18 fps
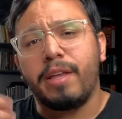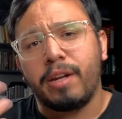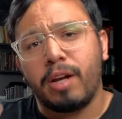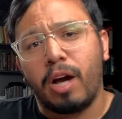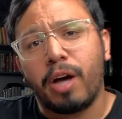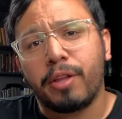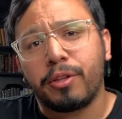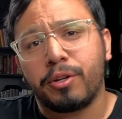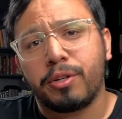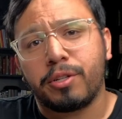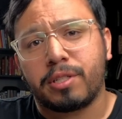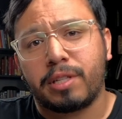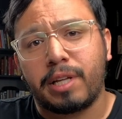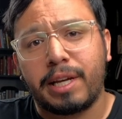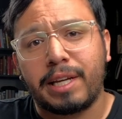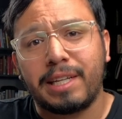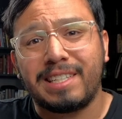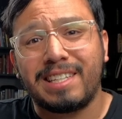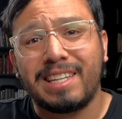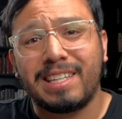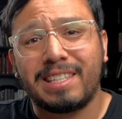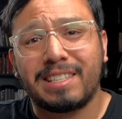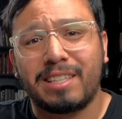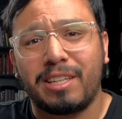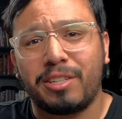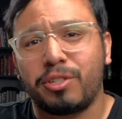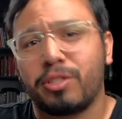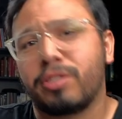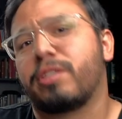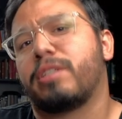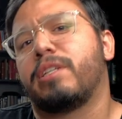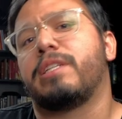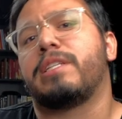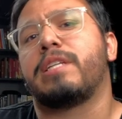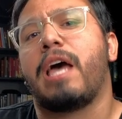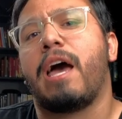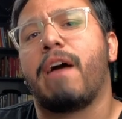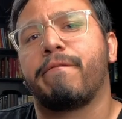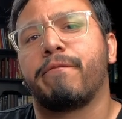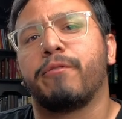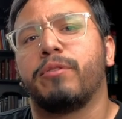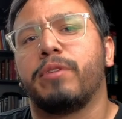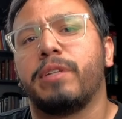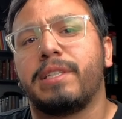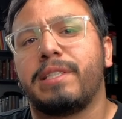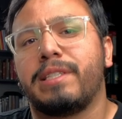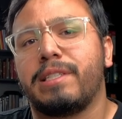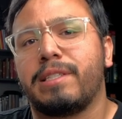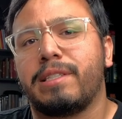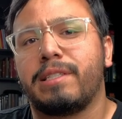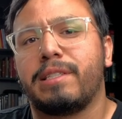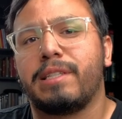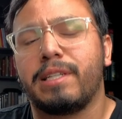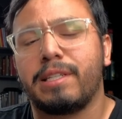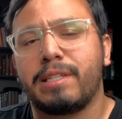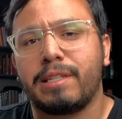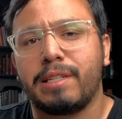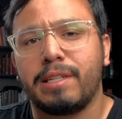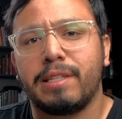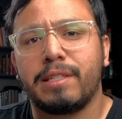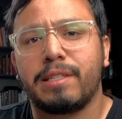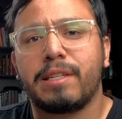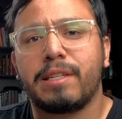others like a disc that just gets effortless distance